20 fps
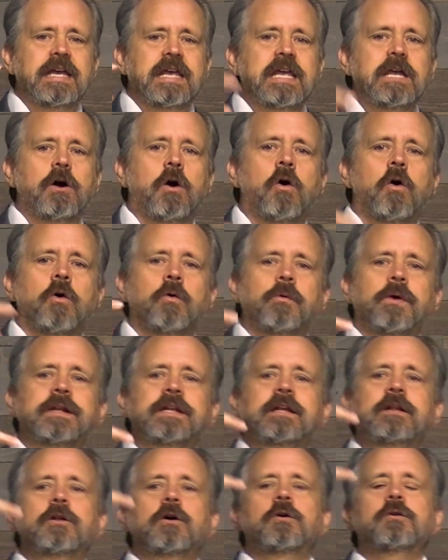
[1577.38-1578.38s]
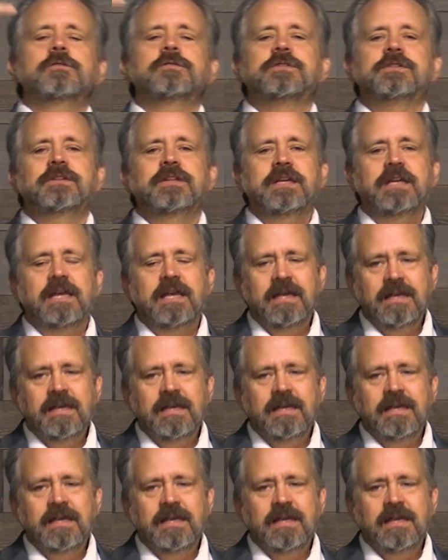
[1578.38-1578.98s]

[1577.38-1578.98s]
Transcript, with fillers: He already knows the